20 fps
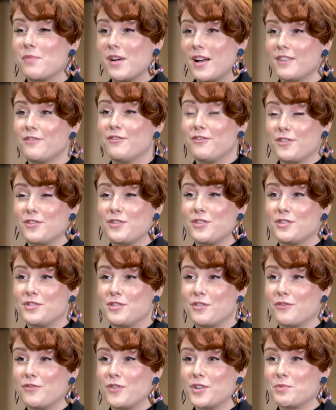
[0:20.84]
one for
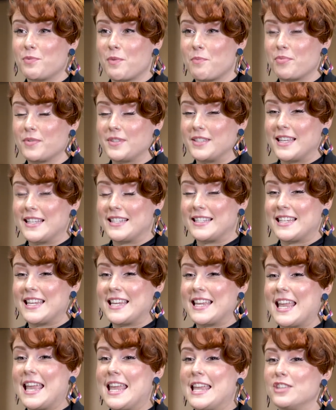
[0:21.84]
using your voice when
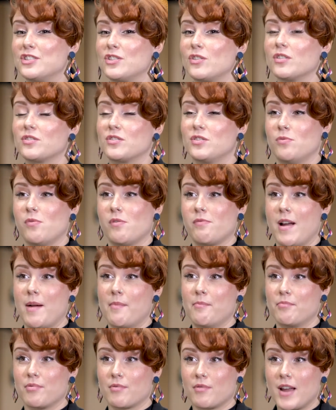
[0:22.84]
presenting is got to do
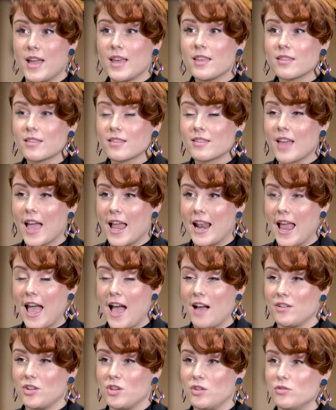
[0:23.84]
around breath and
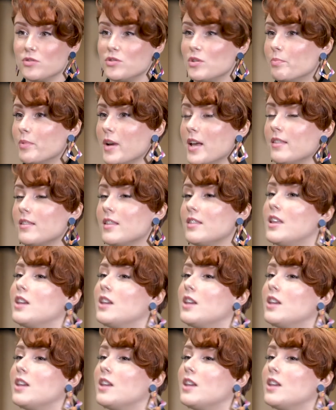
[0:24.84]
how to use your breath,